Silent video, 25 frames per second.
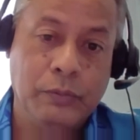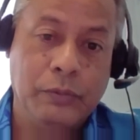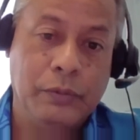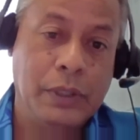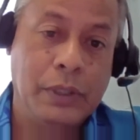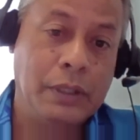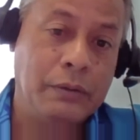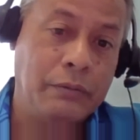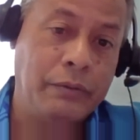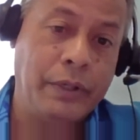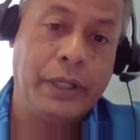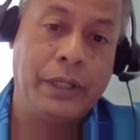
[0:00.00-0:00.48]

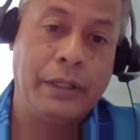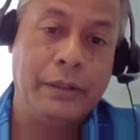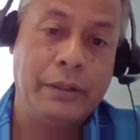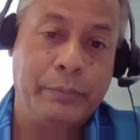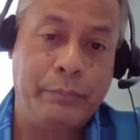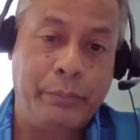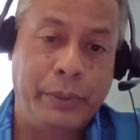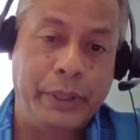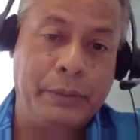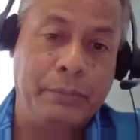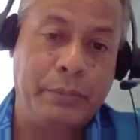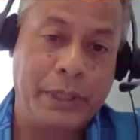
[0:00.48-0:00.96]
regular
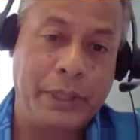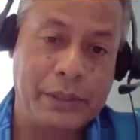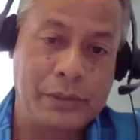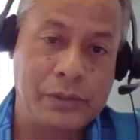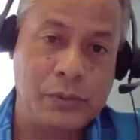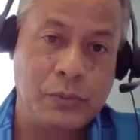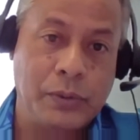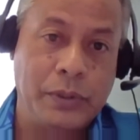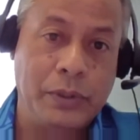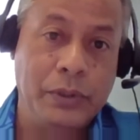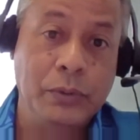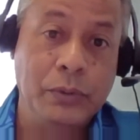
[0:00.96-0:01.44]
pig
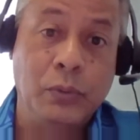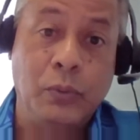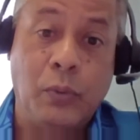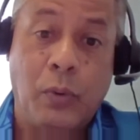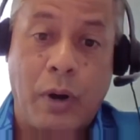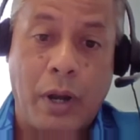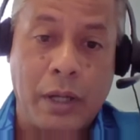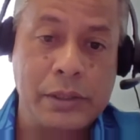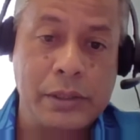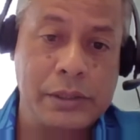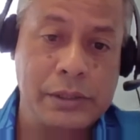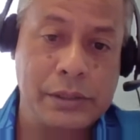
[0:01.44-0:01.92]
pens where you
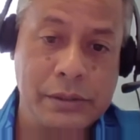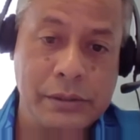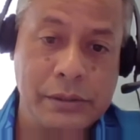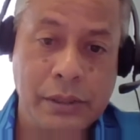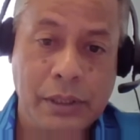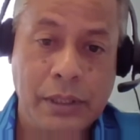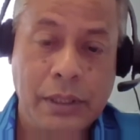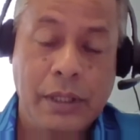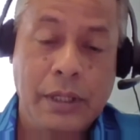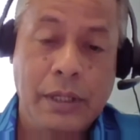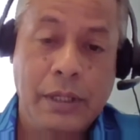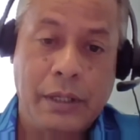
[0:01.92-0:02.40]
wash
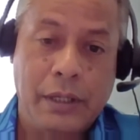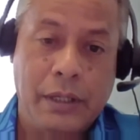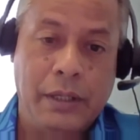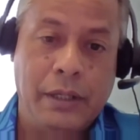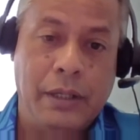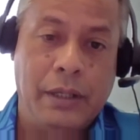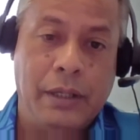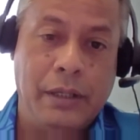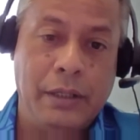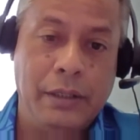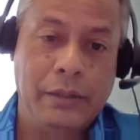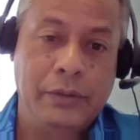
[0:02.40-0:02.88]
uh,
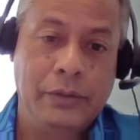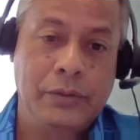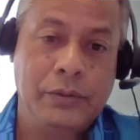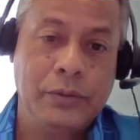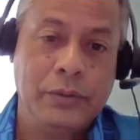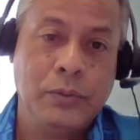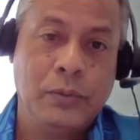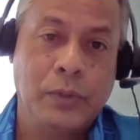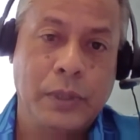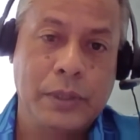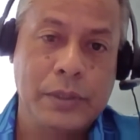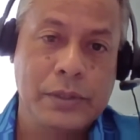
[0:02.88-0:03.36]

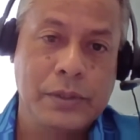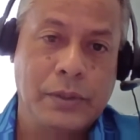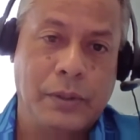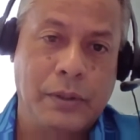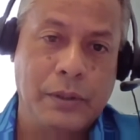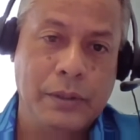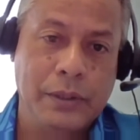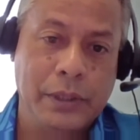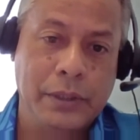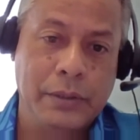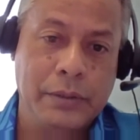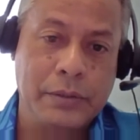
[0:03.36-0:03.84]
into what's
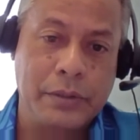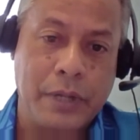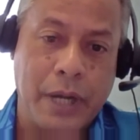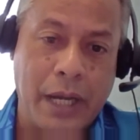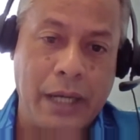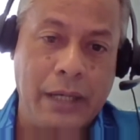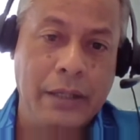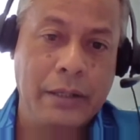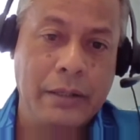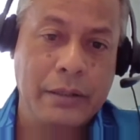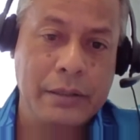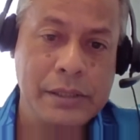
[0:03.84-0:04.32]
called a dry
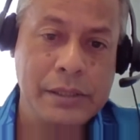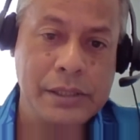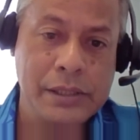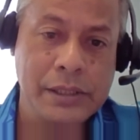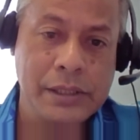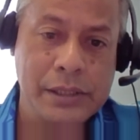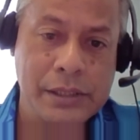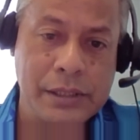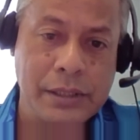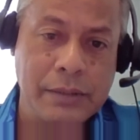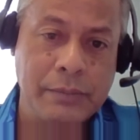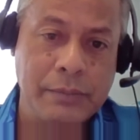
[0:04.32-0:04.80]
litter
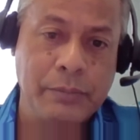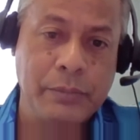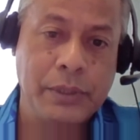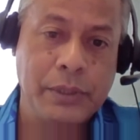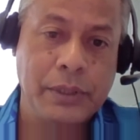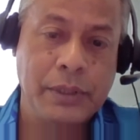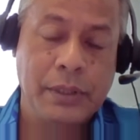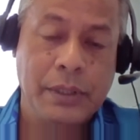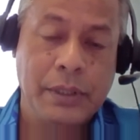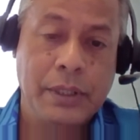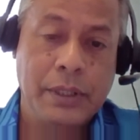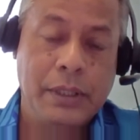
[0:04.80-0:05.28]
system.
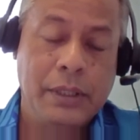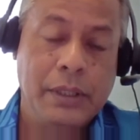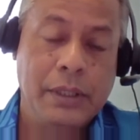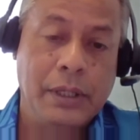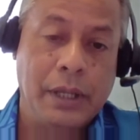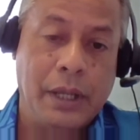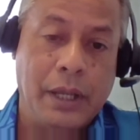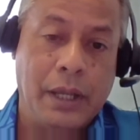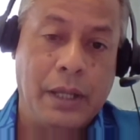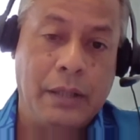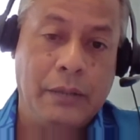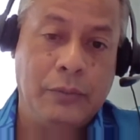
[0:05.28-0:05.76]

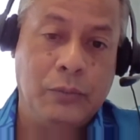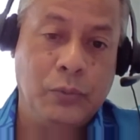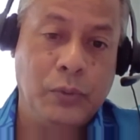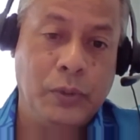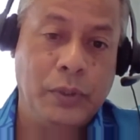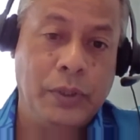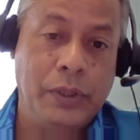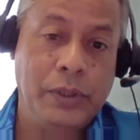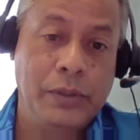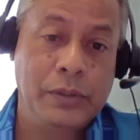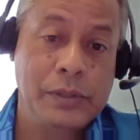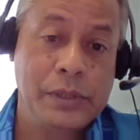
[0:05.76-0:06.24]
Mm. And
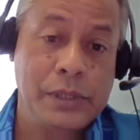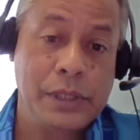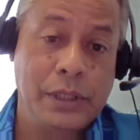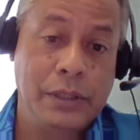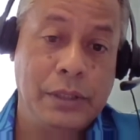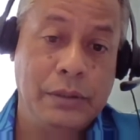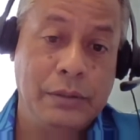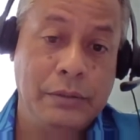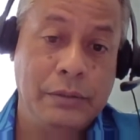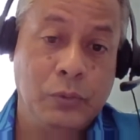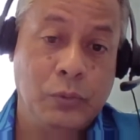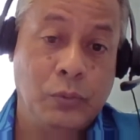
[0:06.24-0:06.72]
we're
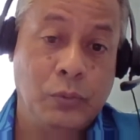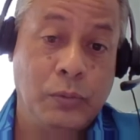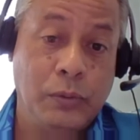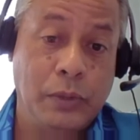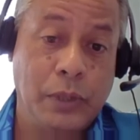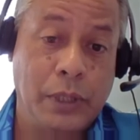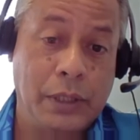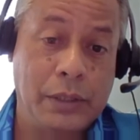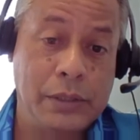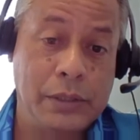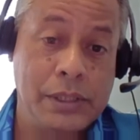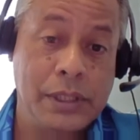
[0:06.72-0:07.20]
using
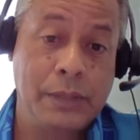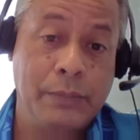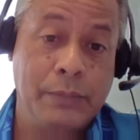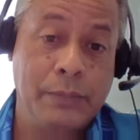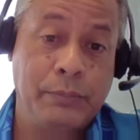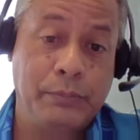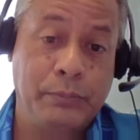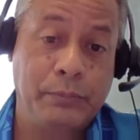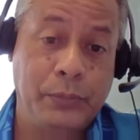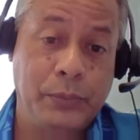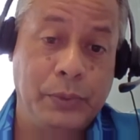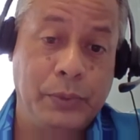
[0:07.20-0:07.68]
chip,
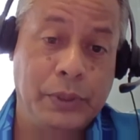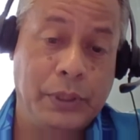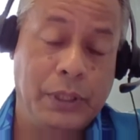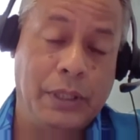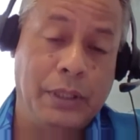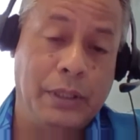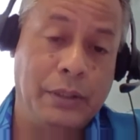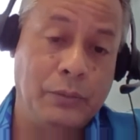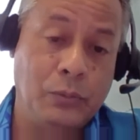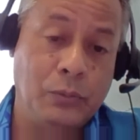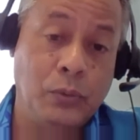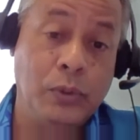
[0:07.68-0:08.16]

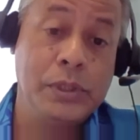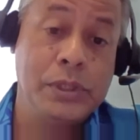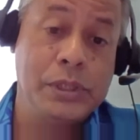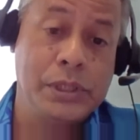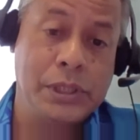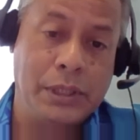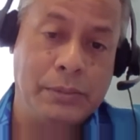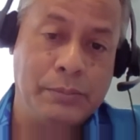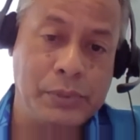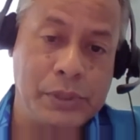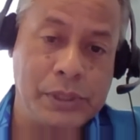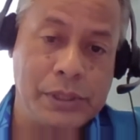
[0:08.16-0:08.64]
wood
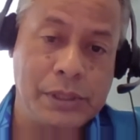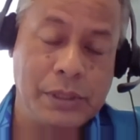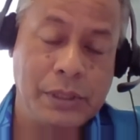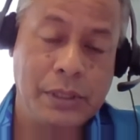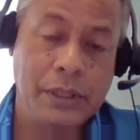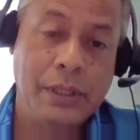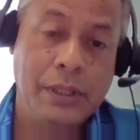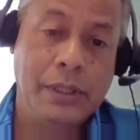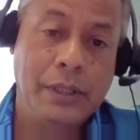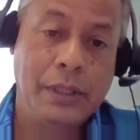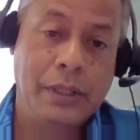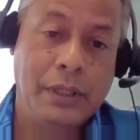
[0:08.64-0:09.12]
chips
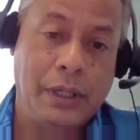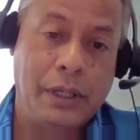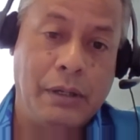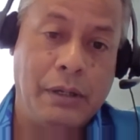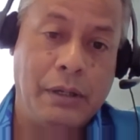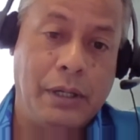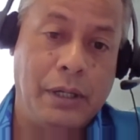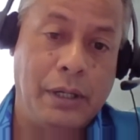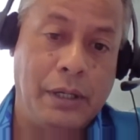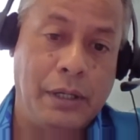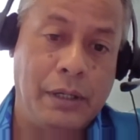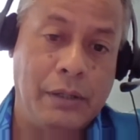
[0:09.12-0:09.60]

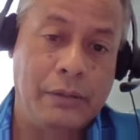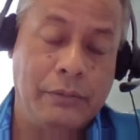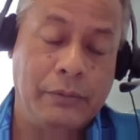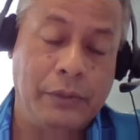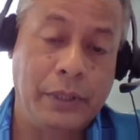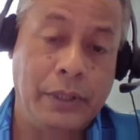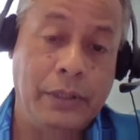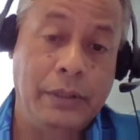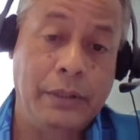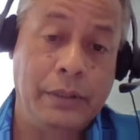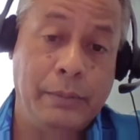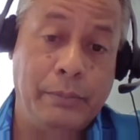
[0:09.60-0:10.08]
uh,
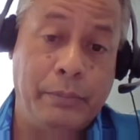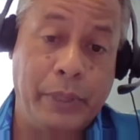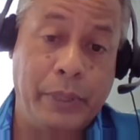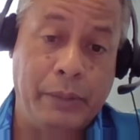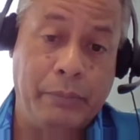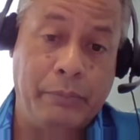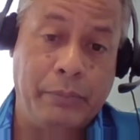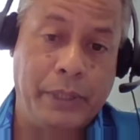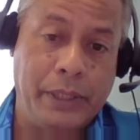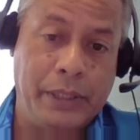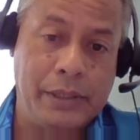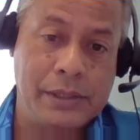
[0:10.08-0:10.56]
in the pig
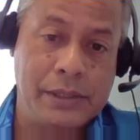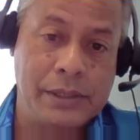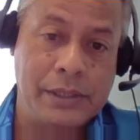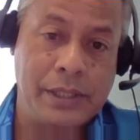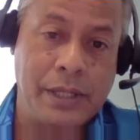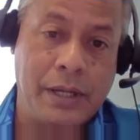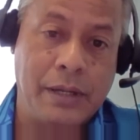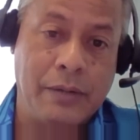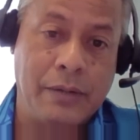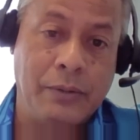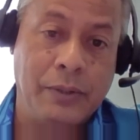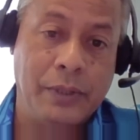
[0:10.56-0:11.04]
pens
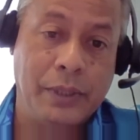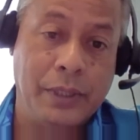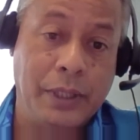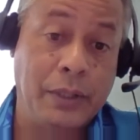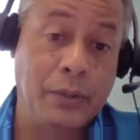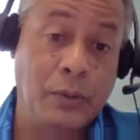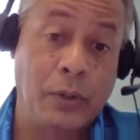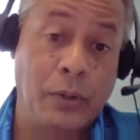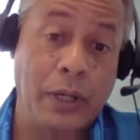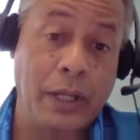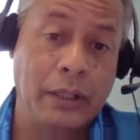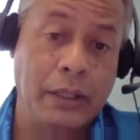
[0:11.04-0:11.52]
now when they
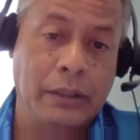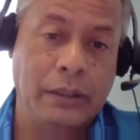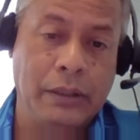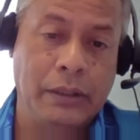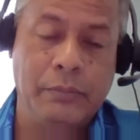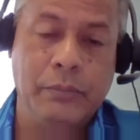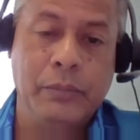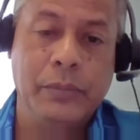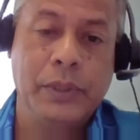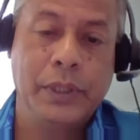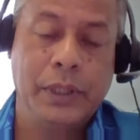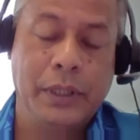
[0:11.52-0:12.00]
collect
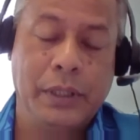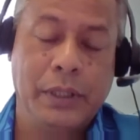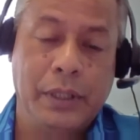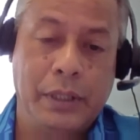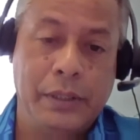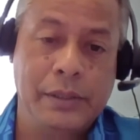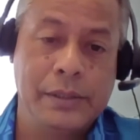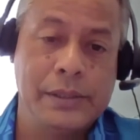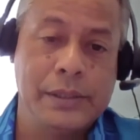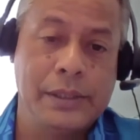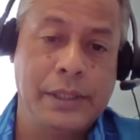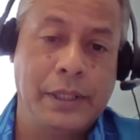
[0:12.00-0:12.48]
them.
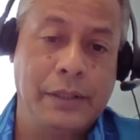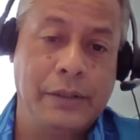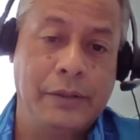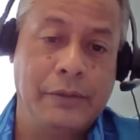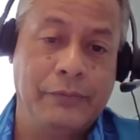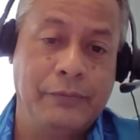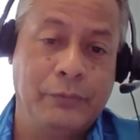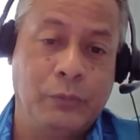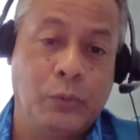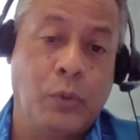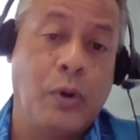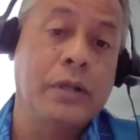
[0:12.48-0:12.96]
Instead
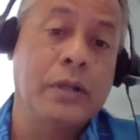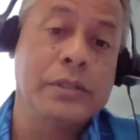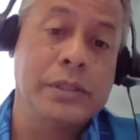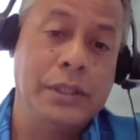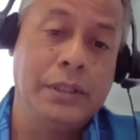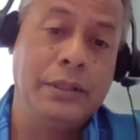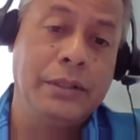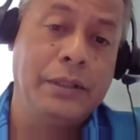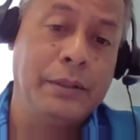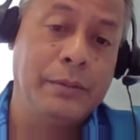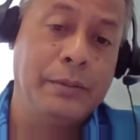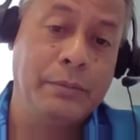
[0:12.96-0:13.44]
of
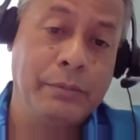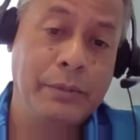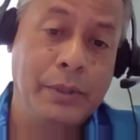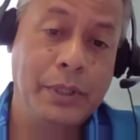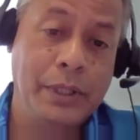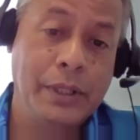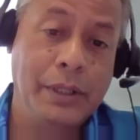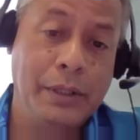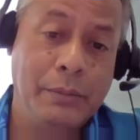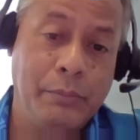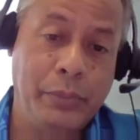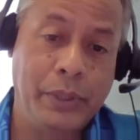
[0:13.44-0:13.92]
washing the
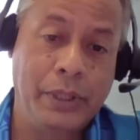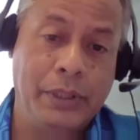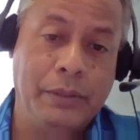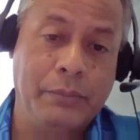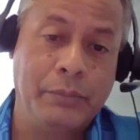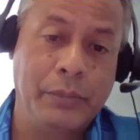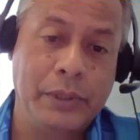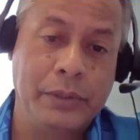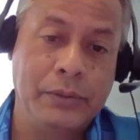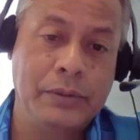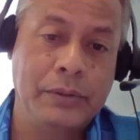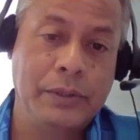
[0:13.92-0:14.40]
pig
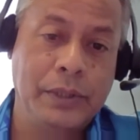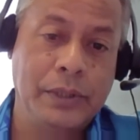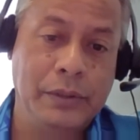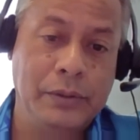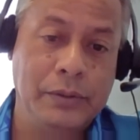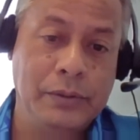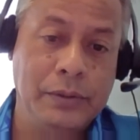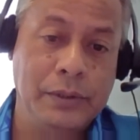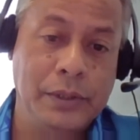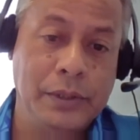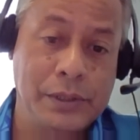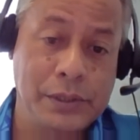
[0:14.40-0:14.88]
manure
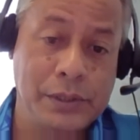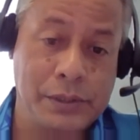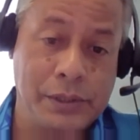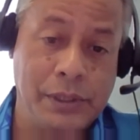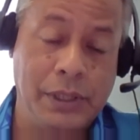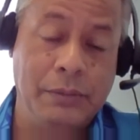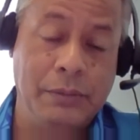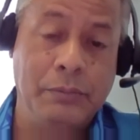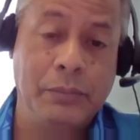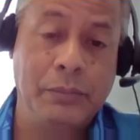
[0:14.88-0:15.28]
into the stream,